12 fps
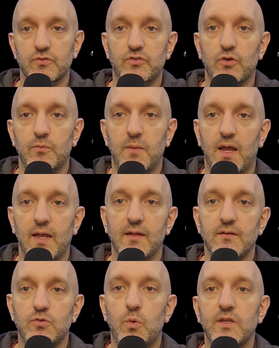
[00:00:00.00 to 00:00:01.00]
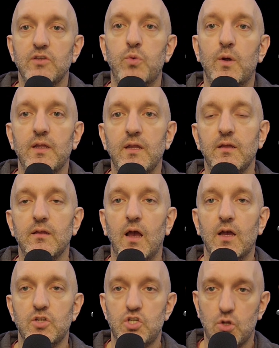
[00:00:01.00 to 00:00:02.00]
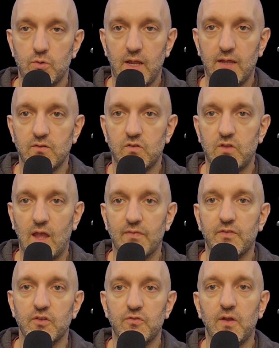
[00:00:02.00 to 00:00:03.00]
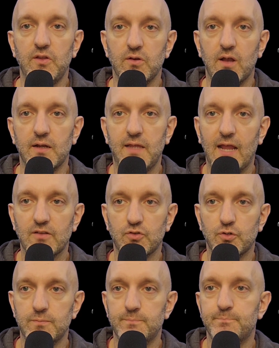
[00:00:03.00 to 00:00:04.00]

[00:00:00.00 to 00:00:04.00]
So my 2020 show dates at this venue got canceled.